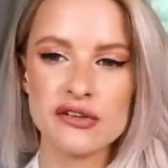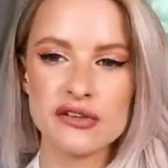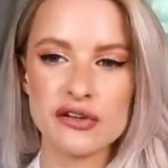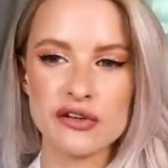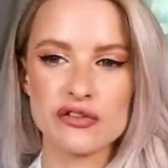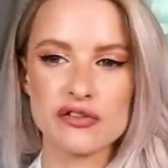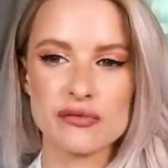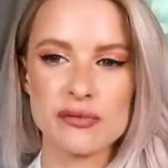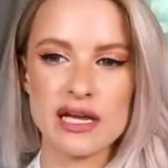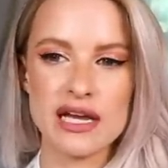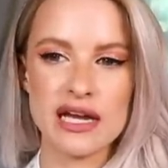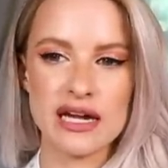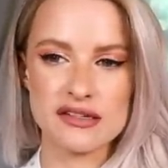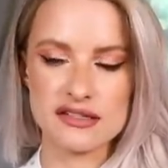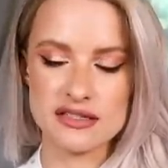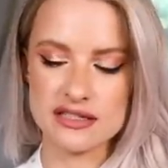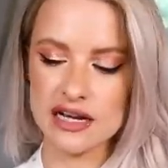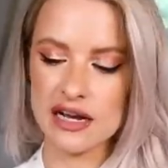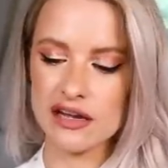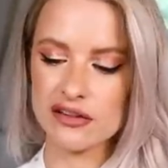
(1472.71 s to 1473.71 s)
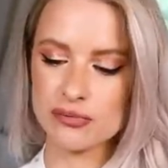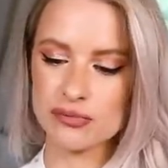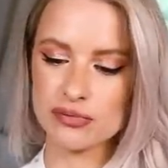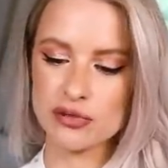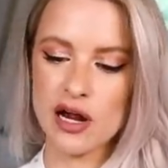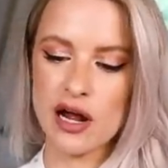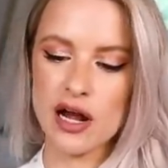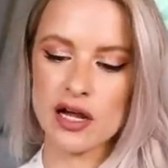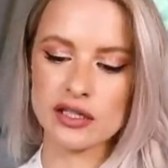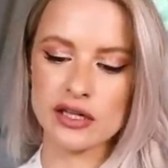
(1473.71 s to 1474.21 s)
So for me, I'd style the
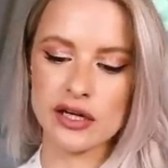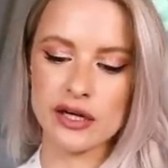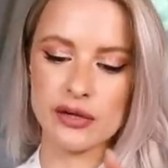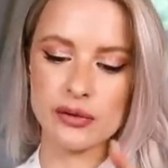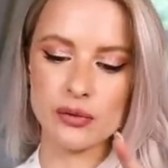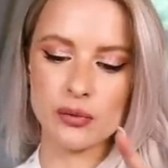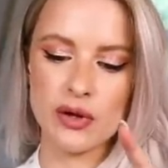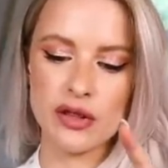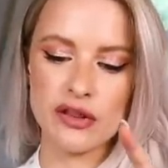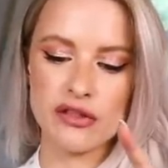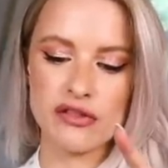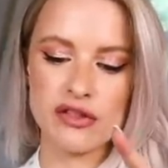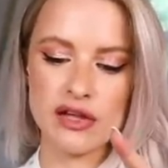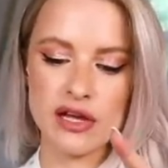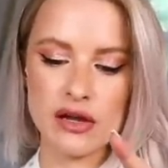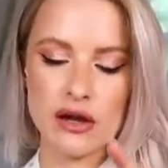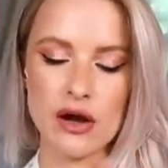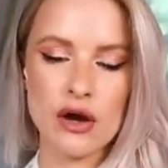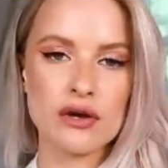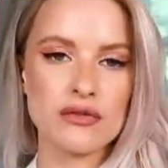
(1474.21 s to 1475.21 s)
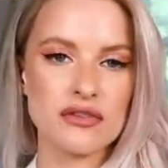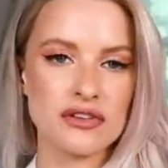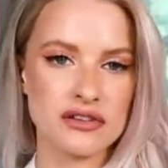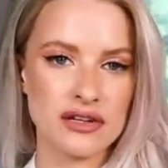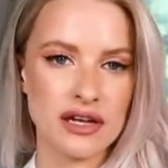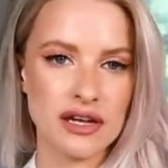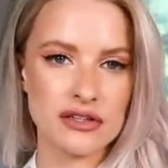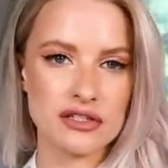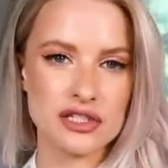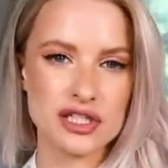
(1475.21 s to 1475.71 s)
bralette with the
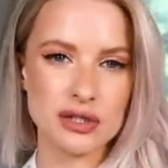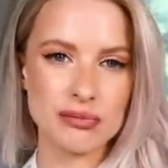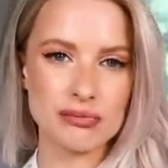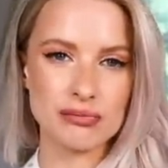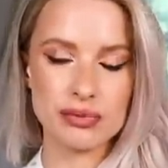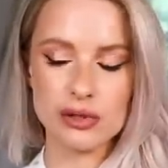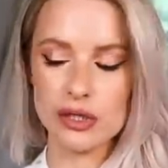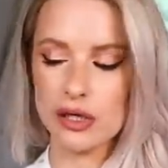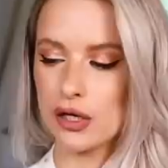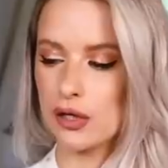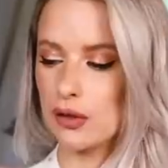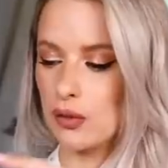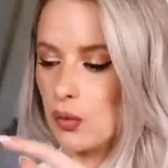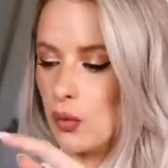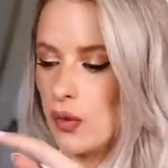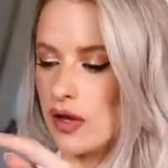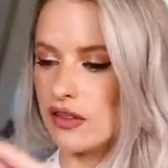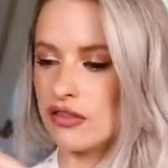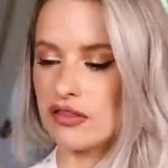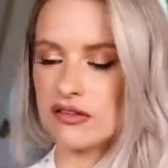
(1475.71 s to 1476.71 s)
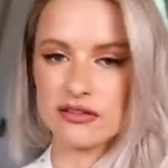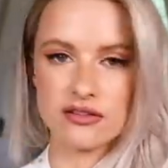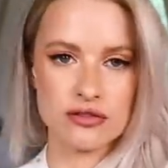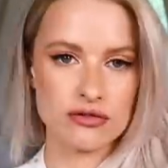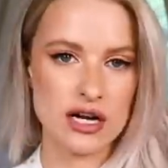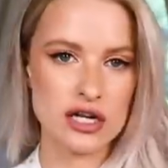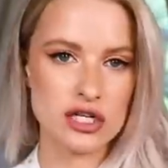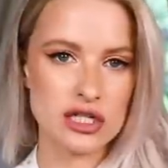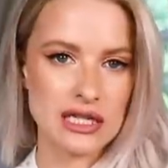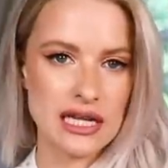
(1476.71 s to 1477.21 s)
oversized jumper, with the
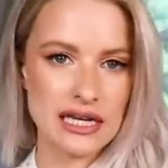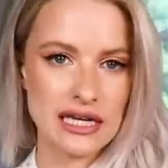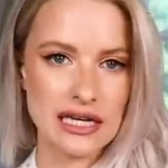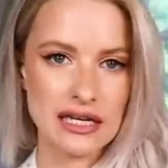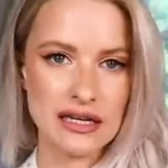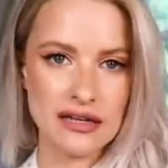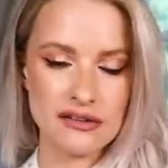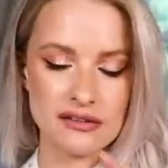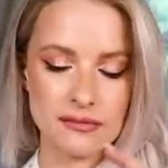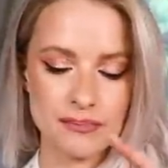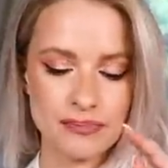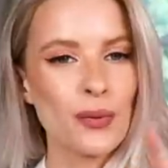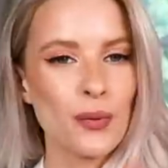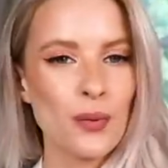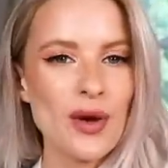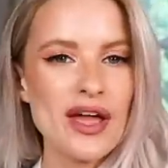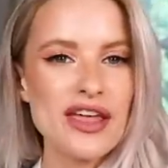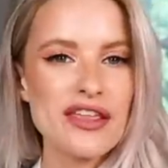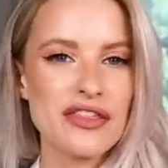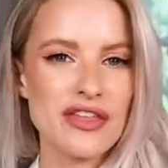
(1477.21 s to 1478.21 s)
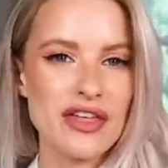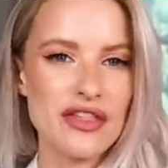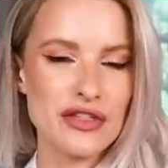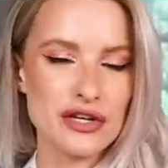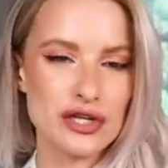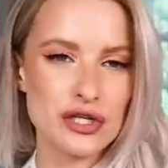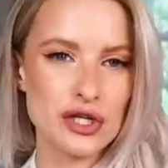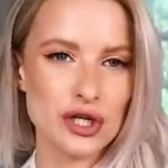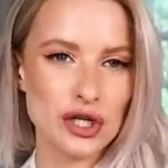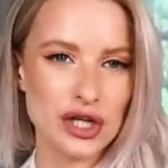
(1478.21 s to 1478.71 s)
stretch leggings, with
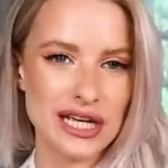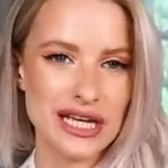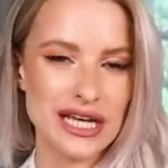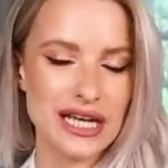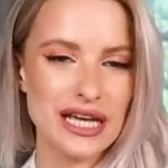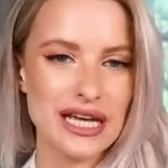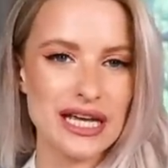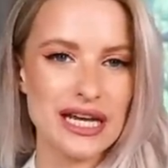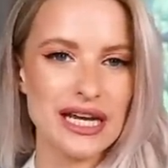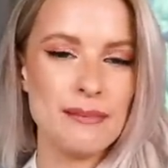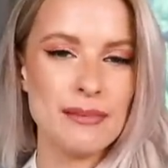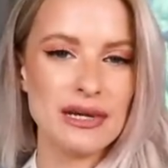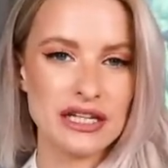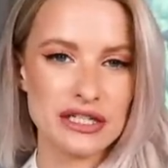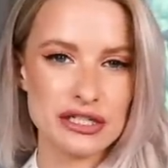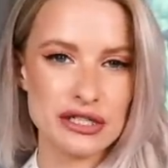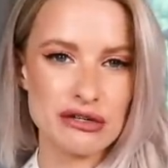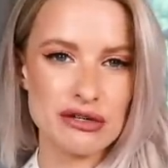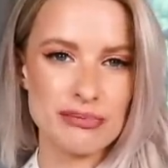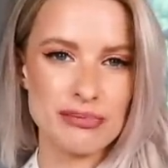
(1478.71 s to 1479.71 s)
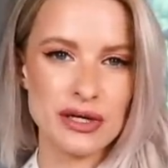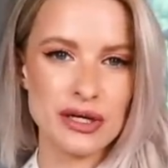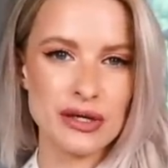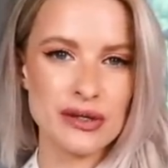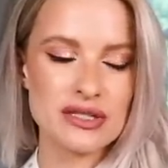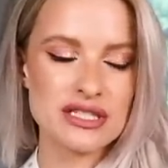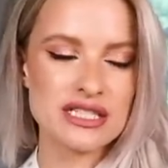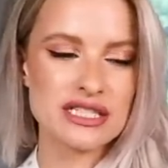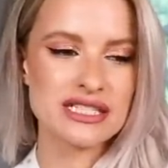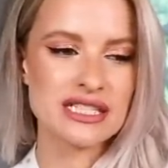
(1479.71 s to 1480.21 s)
the chunky military
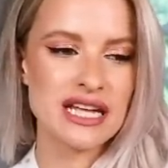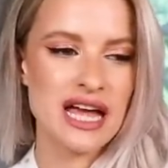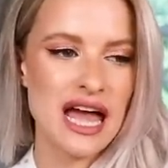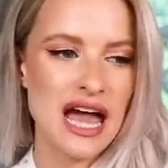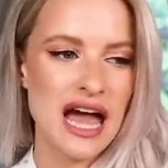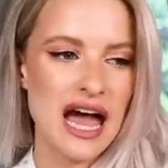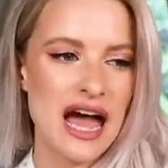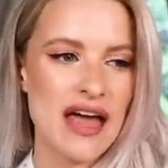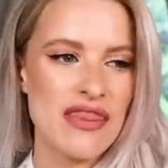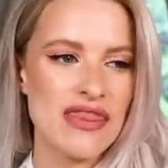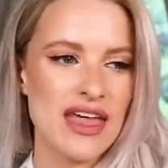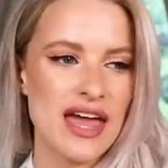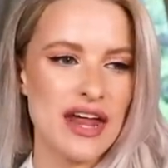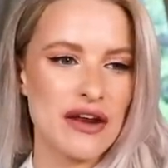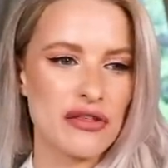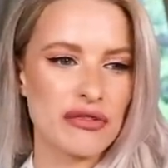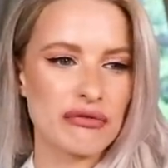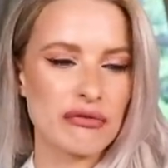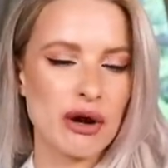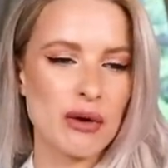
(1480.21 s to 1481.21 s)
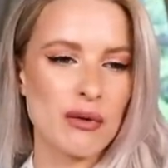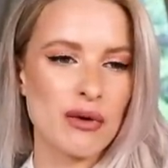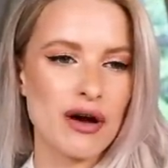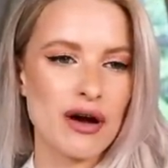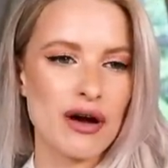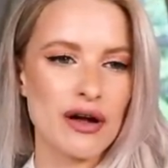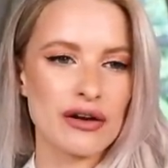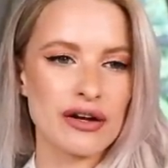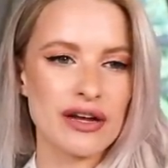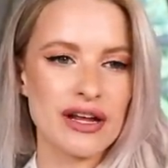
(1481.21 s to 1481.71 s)
boots, and then throw
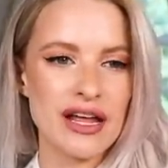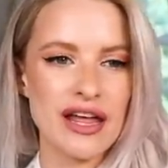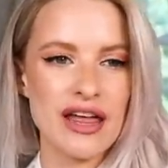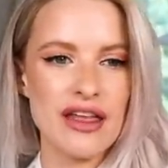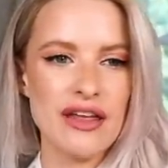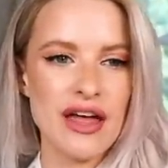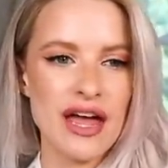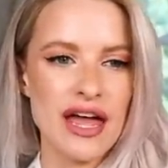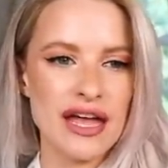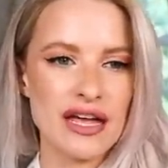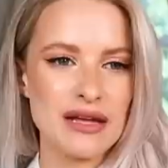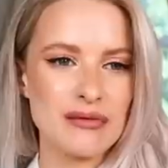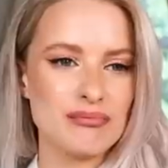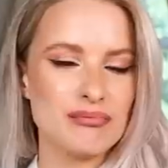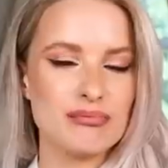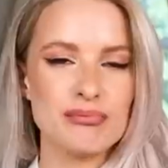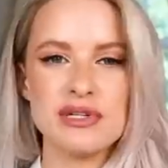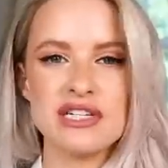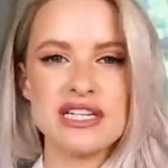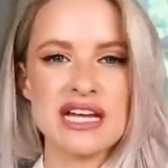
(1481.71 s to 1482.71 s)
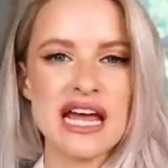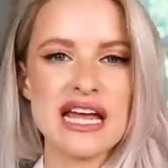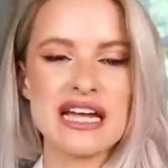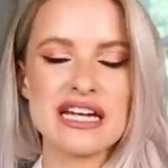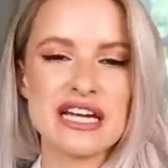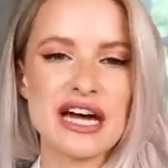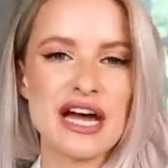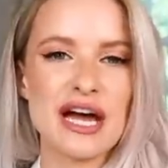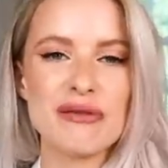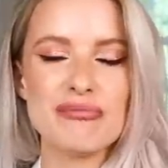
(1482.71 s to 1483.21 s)
on a
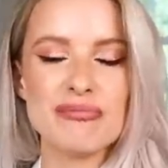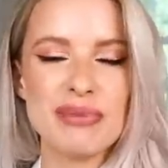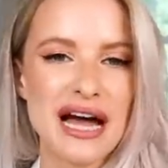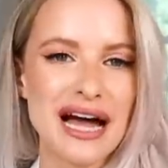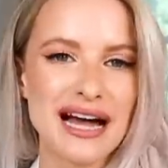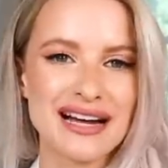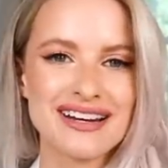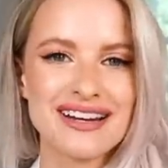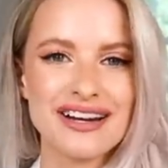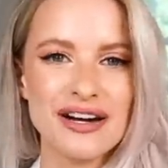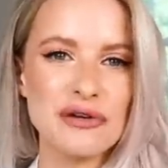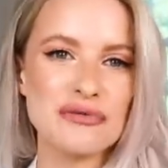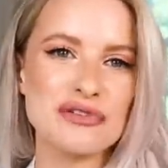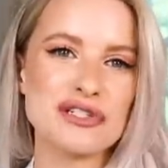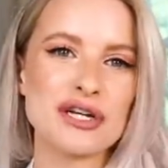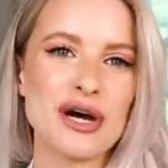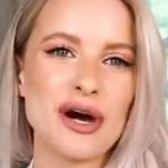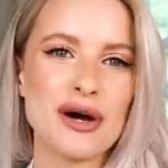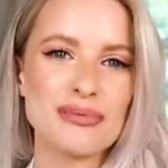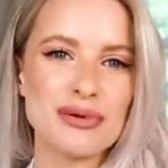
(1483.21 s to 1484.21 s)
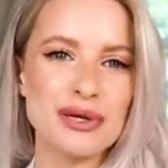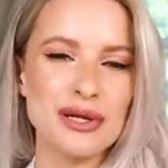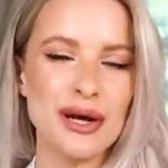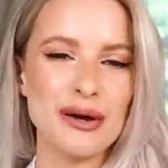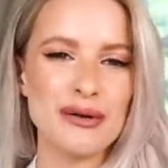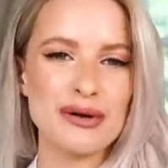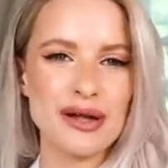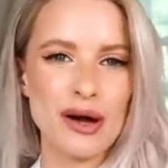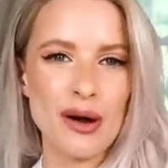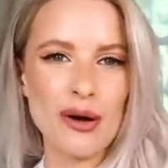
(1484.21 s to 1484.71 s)
Bottega bag over top. You
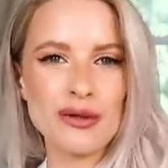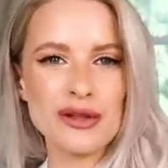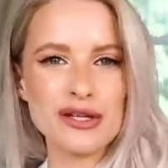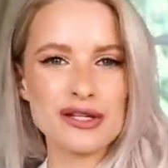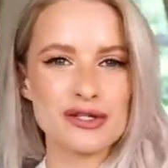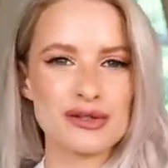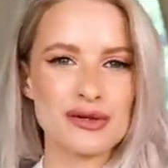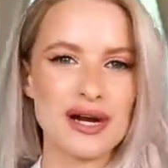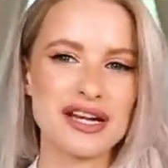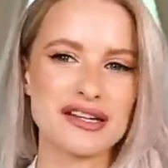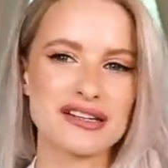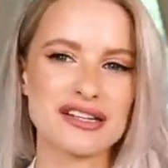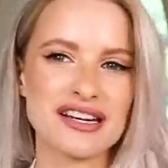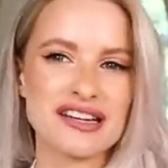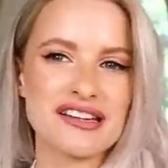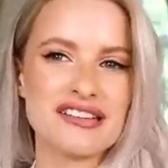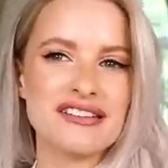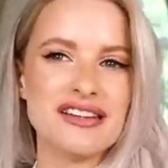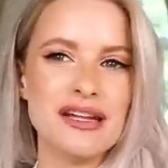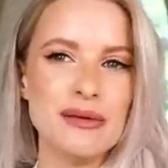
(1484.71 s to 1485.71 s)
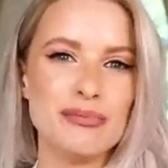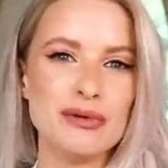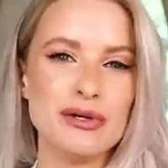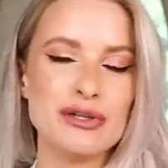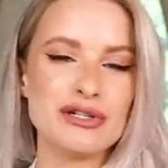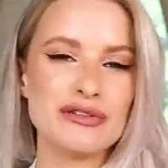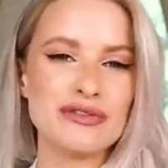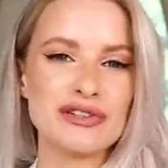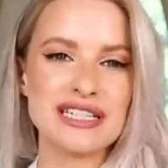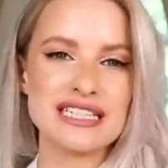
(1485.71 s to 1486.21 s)
know, all these trends kind of sit
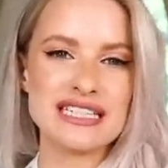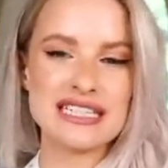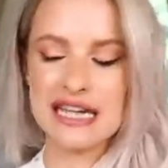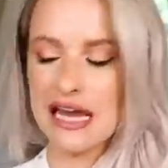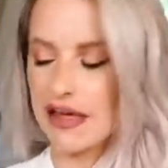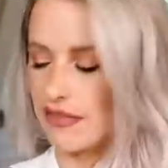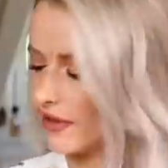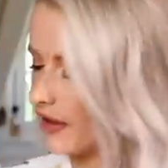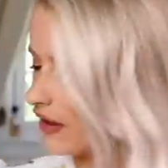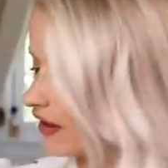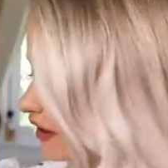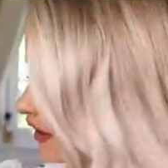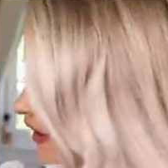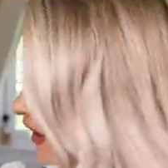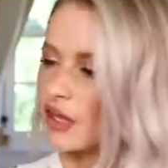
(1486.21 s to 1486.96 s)
beautifully together.